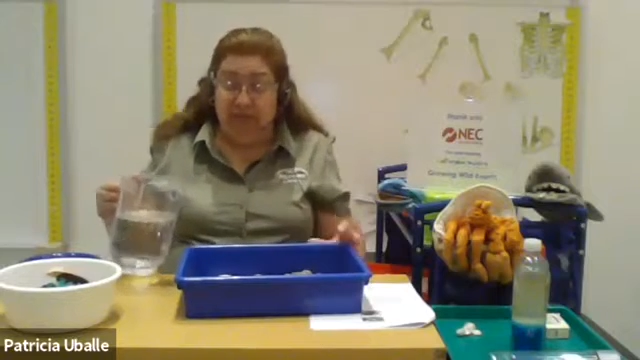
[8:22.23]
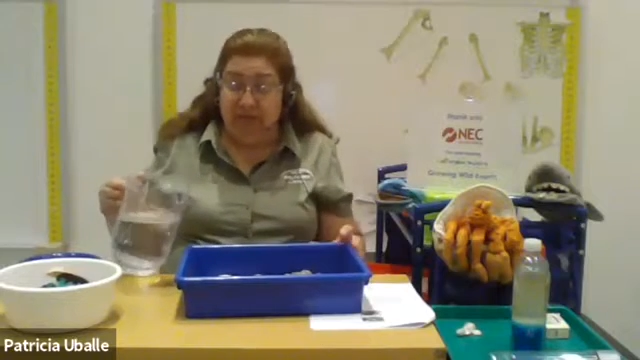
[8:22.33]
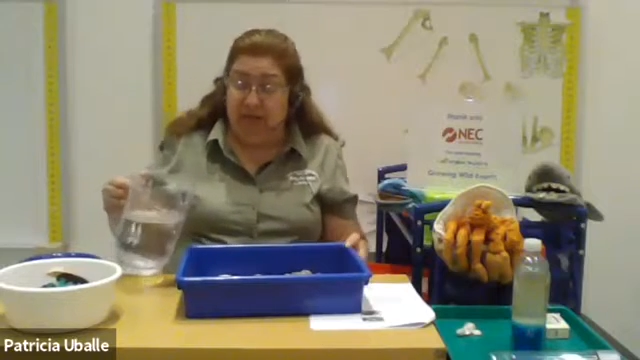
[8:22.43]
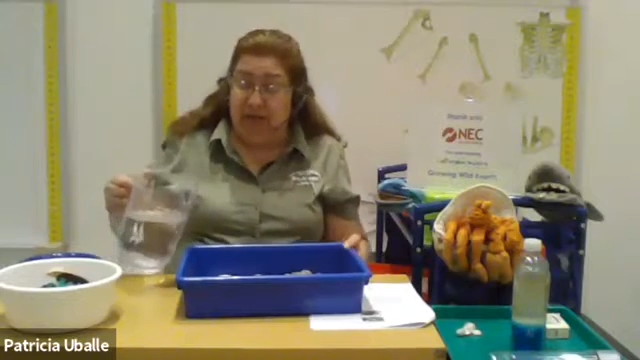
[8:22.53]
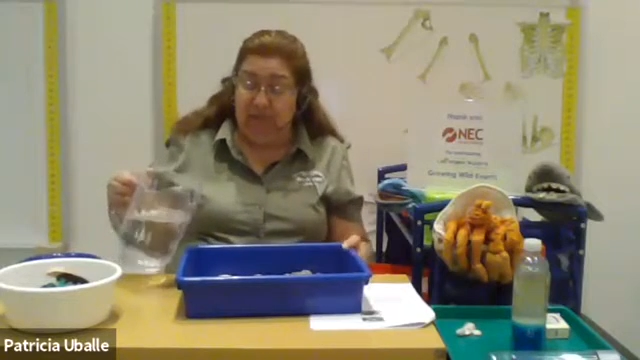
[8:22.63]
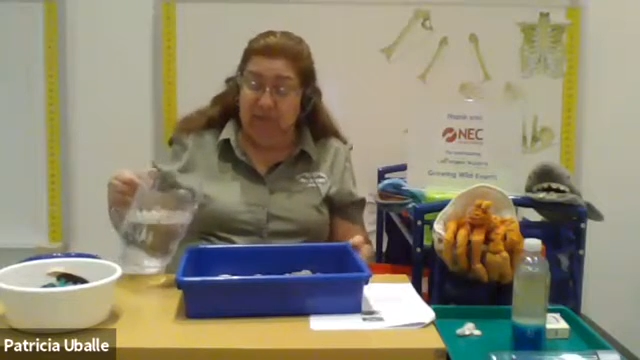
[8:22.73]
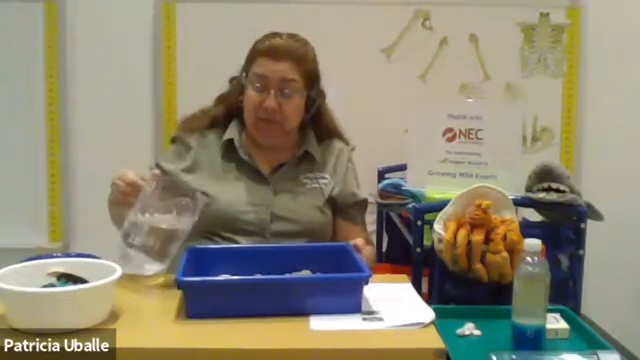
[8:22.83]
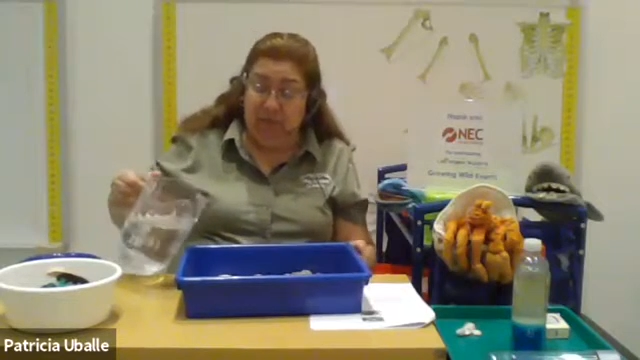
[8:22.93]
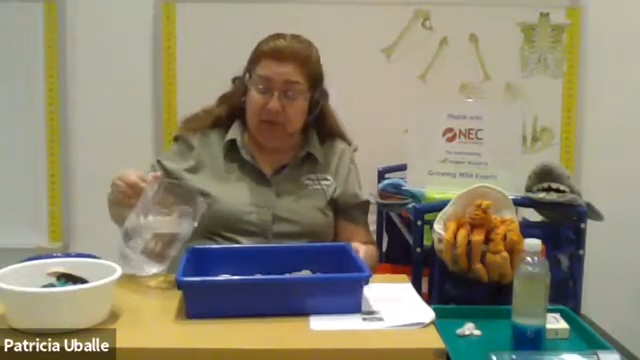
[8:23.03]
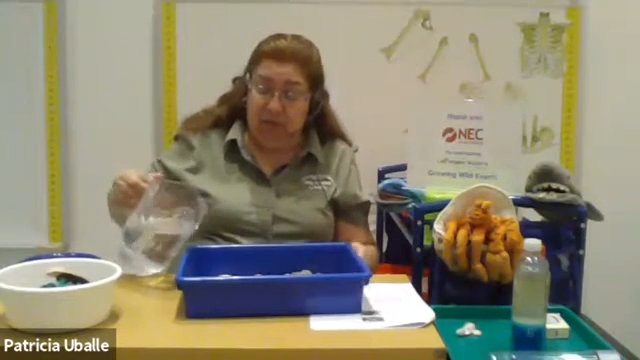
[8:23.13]
So I'm going to
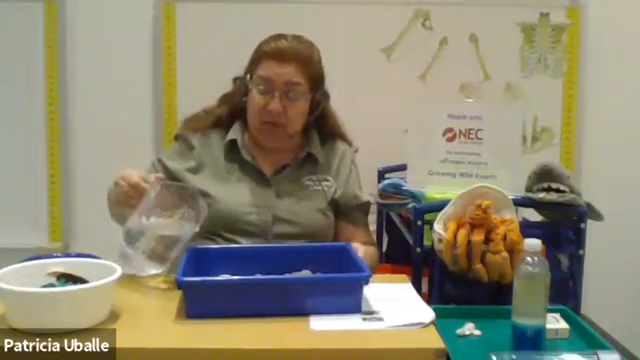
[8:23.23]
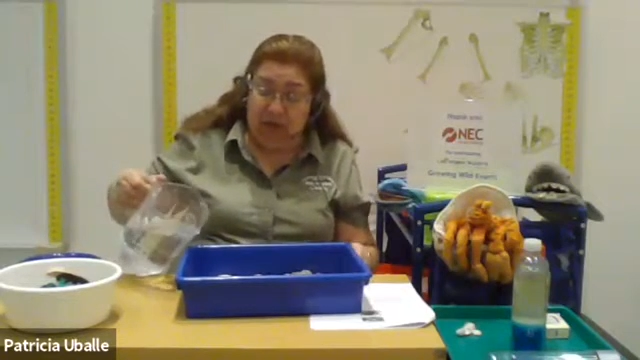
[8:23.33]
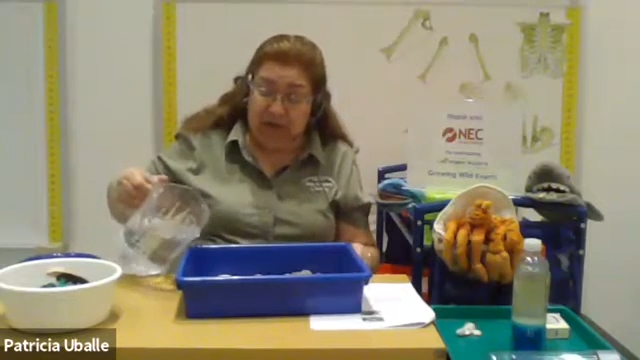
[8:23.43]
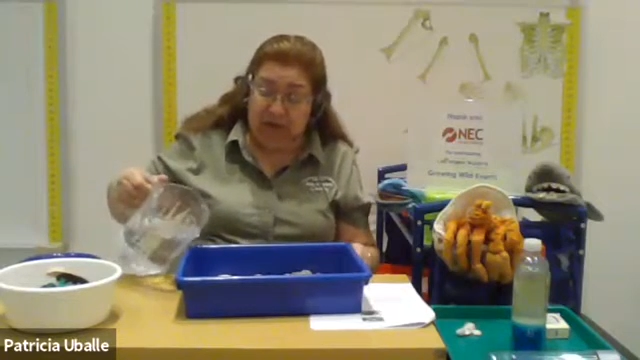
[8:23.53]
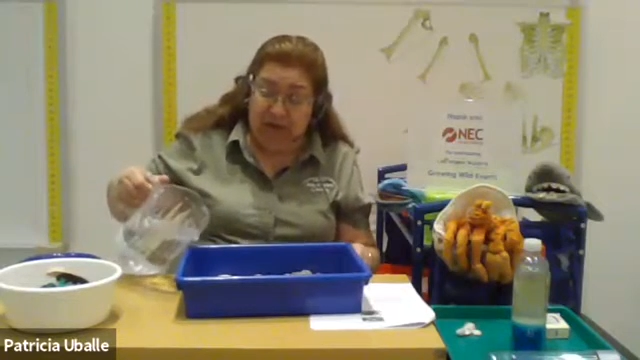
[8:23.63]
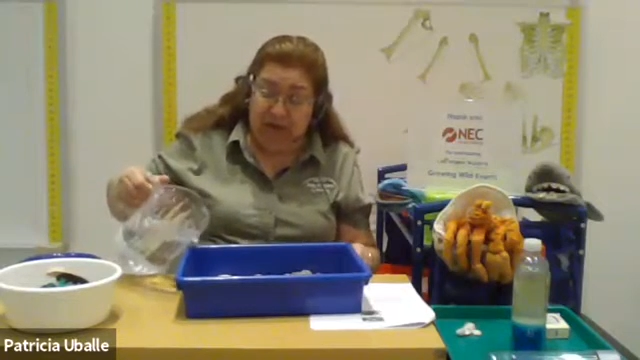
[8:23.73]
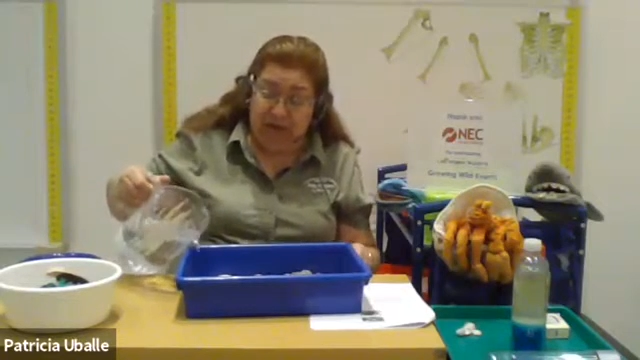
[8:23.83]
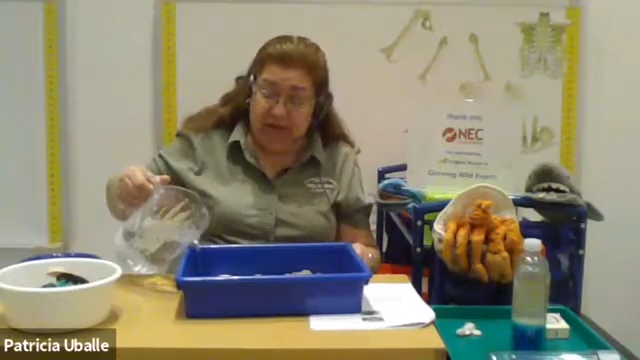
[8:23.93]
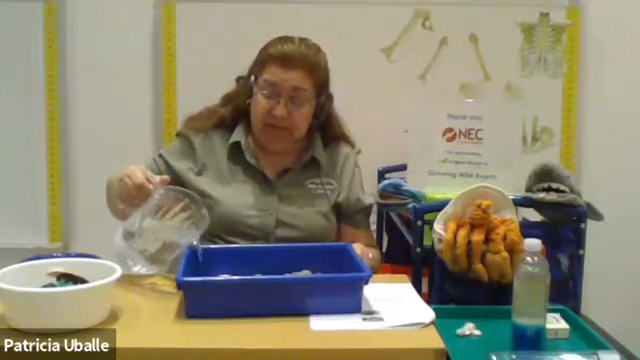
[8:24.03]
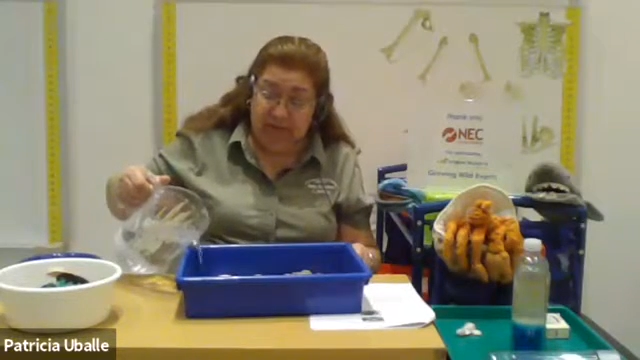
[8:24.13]
pour water in here,
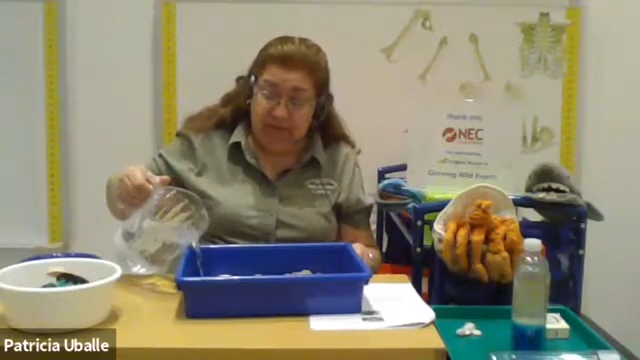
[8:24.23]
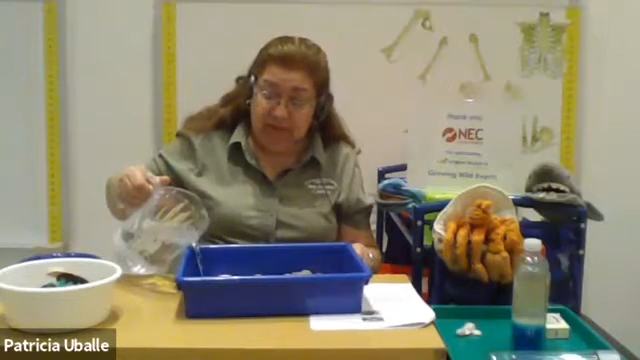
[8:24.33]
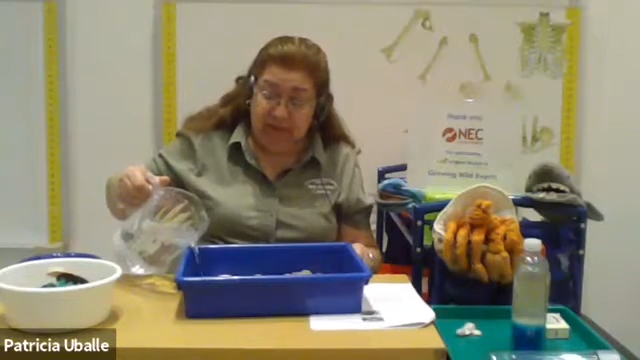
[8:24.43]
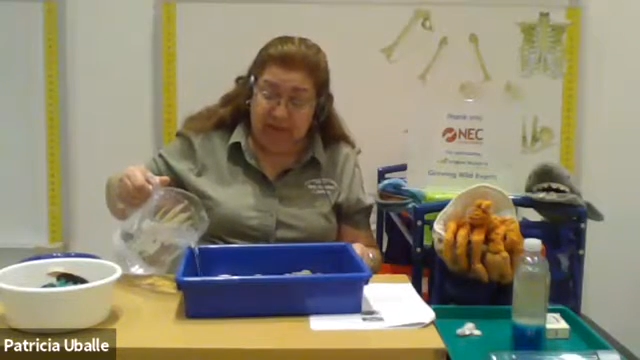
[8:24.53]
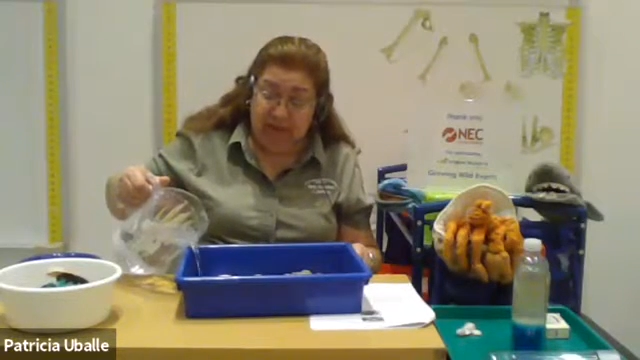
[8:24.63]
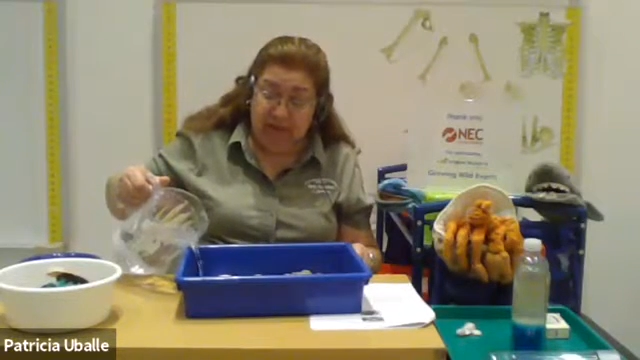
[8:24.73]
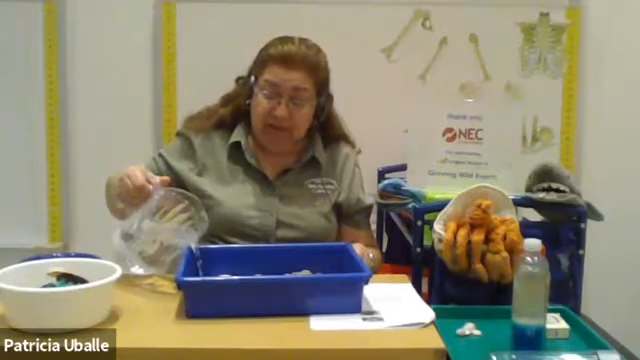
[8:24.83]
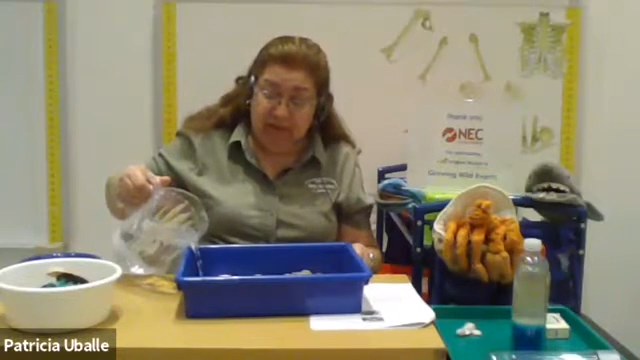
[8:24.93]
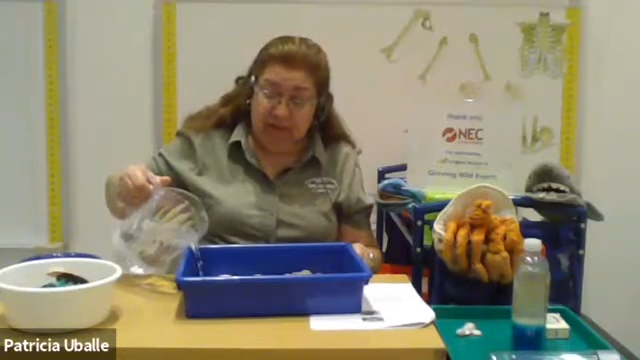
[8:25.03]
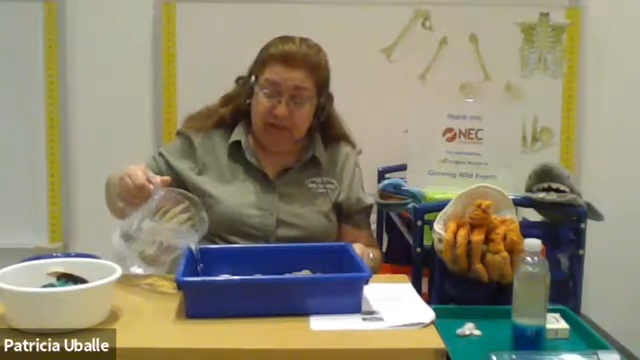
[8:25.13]

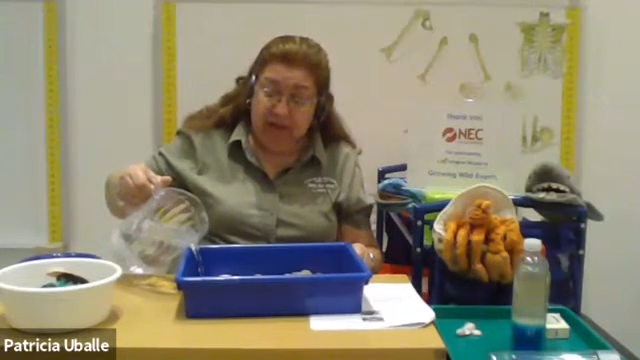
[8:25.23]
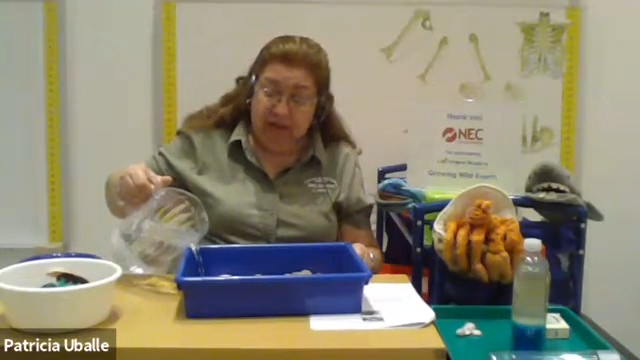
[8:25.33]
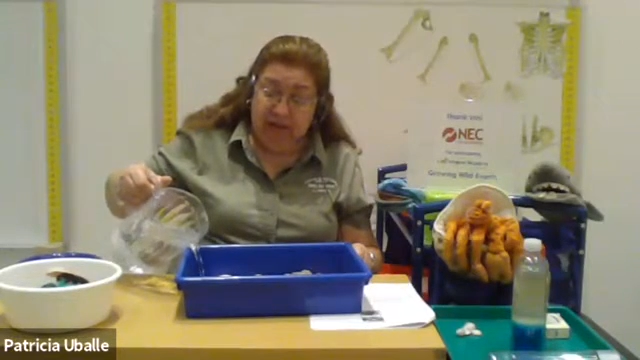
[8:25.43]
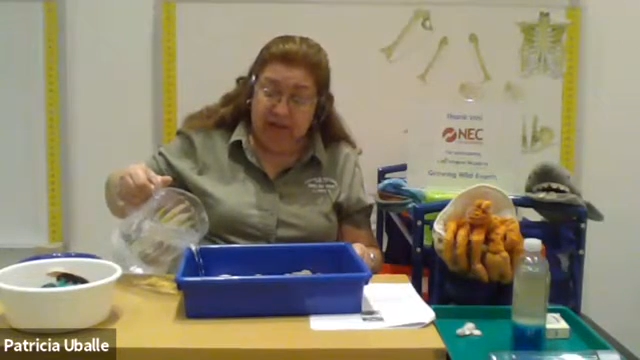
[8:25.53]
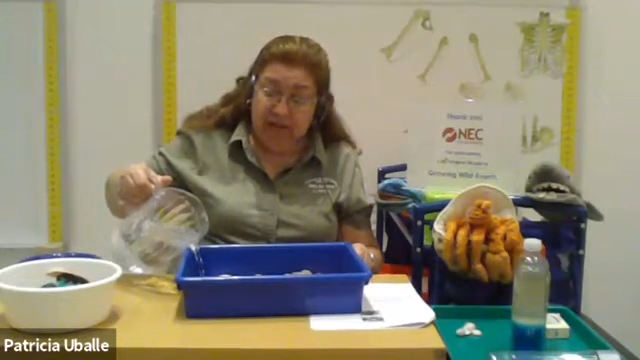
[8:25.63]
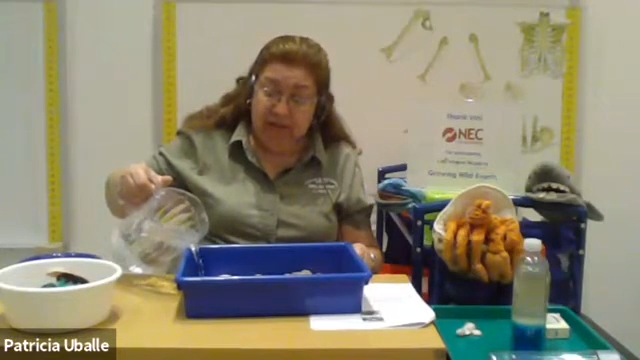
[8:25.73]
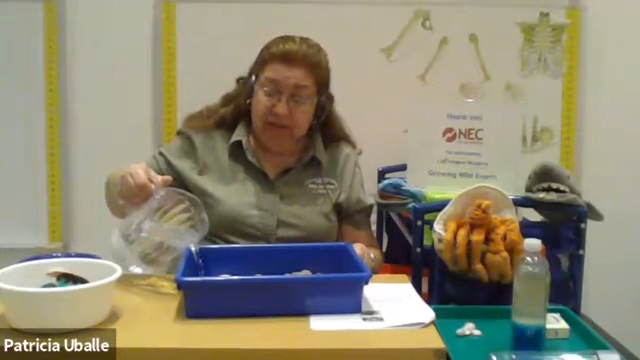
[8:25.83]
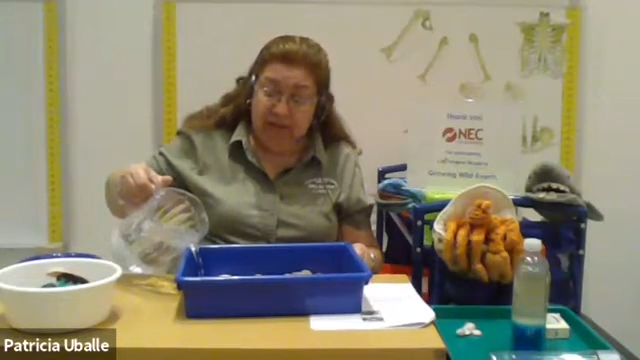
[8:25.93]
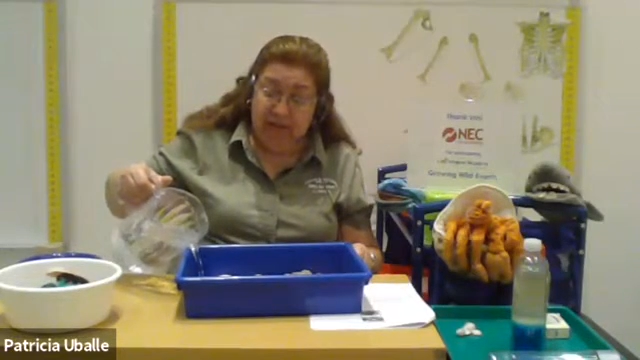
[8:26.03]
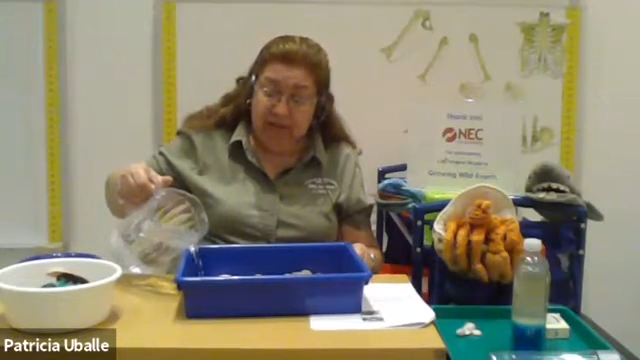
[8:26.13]
and this is
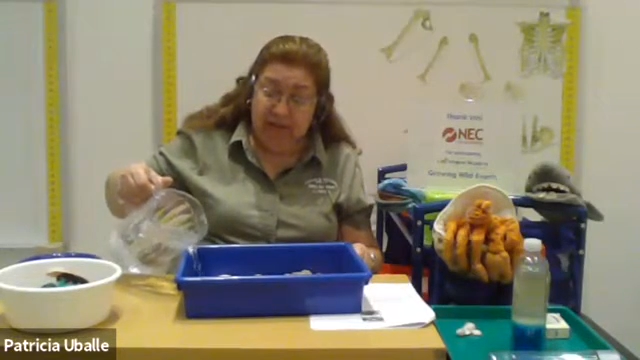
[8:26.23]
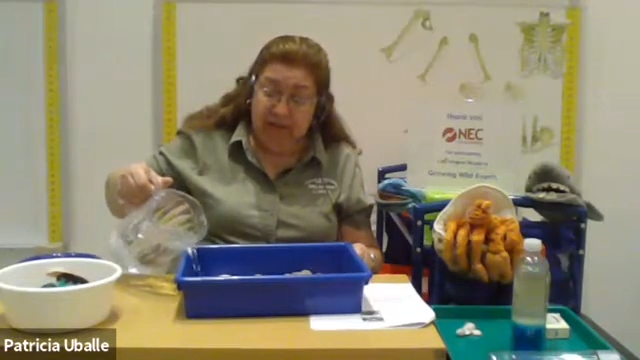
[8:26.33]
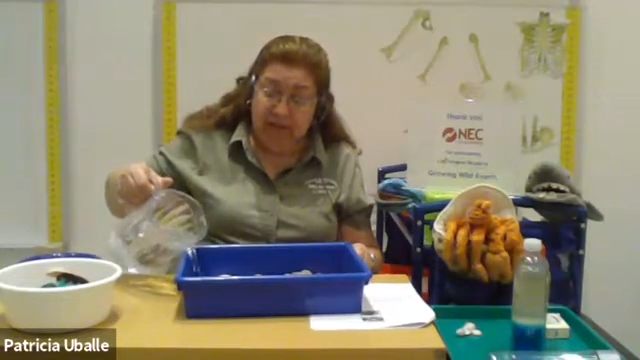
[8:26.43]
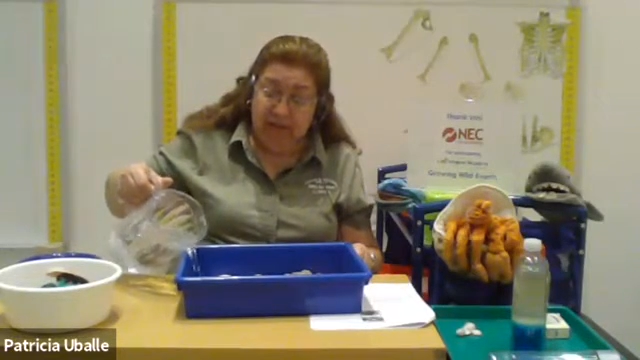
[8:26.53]
going to